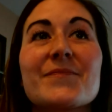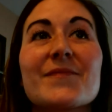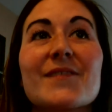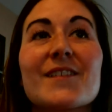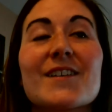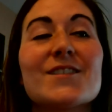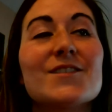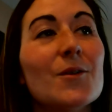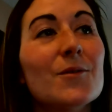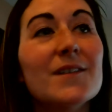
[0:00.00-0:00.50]

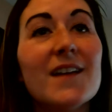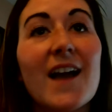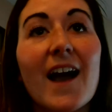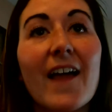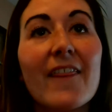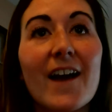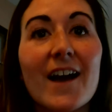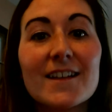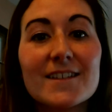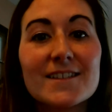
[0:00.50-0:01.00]
So yeah,
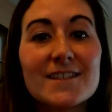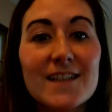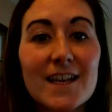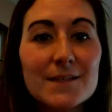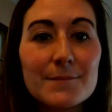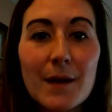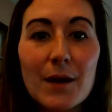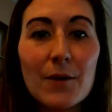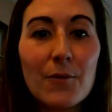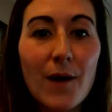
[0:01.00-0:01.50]
that's
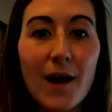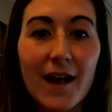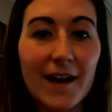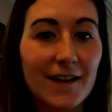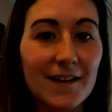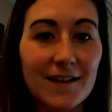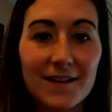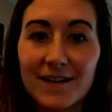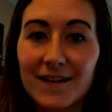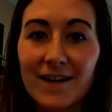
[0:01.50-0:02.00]
my why.
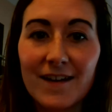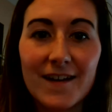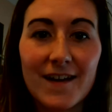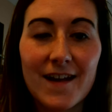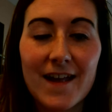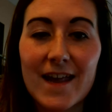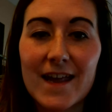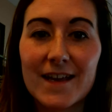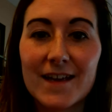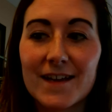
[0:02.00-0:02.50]

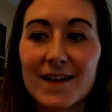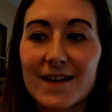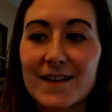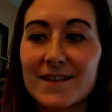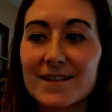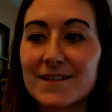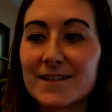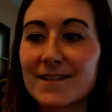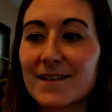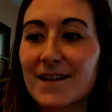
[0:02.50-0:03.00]

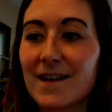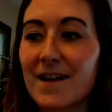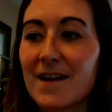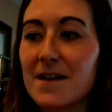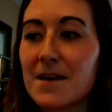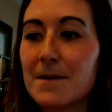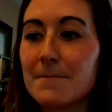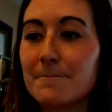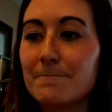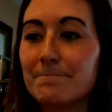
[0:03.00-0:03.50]
And
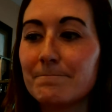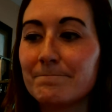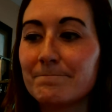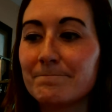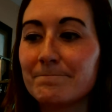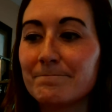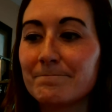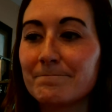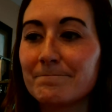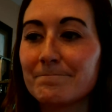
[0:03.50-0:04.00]

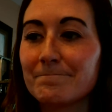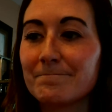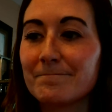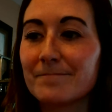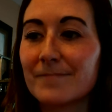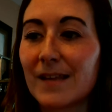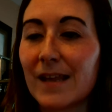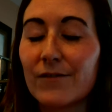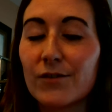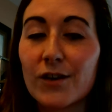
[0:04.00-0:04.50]

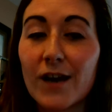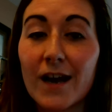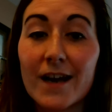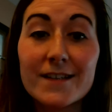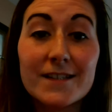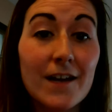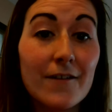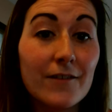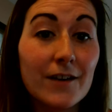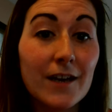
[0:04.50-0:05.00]
if you guys
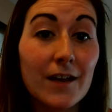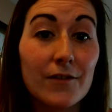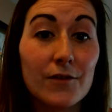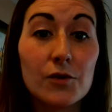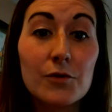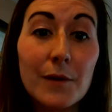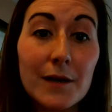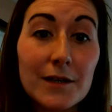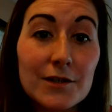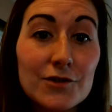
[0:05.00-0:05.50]
have any other
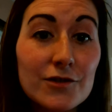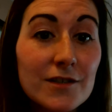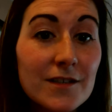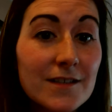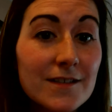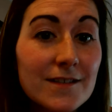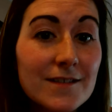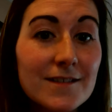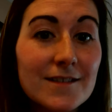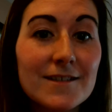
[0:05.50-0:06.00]

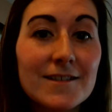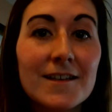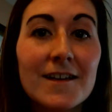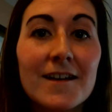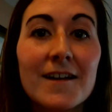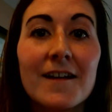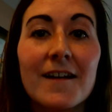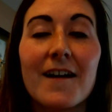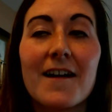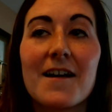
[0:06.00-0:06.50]
questions,
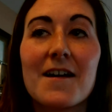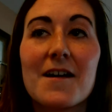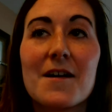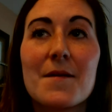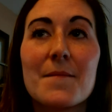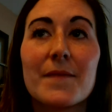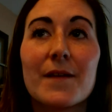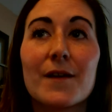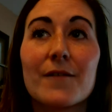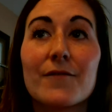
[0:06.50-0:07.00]

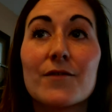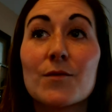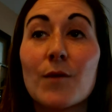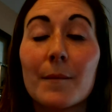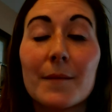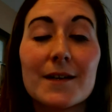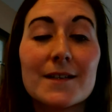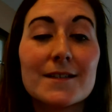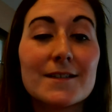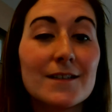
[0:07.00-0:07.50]
if you want
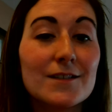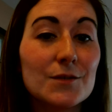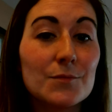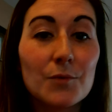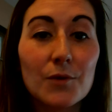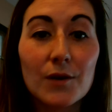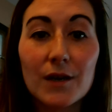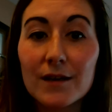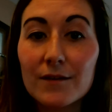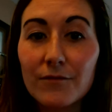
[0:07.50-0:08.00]
me to send you
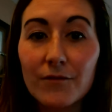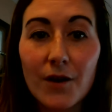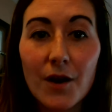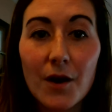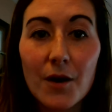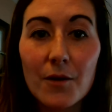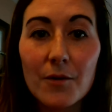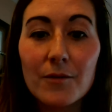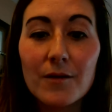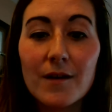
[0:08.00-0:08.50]
more
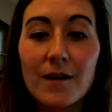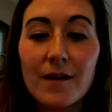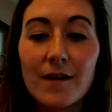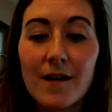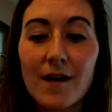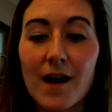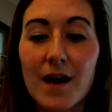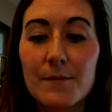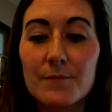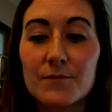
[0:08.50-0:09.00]
info,
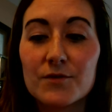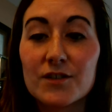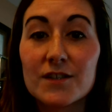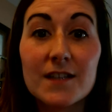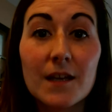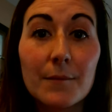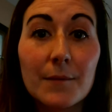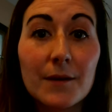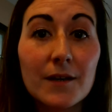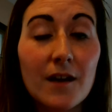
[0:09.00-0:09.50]
just
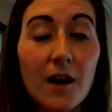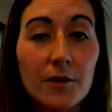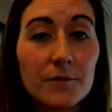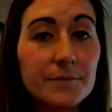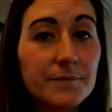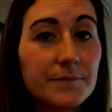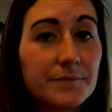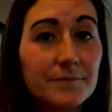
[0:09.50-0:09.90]
let me know.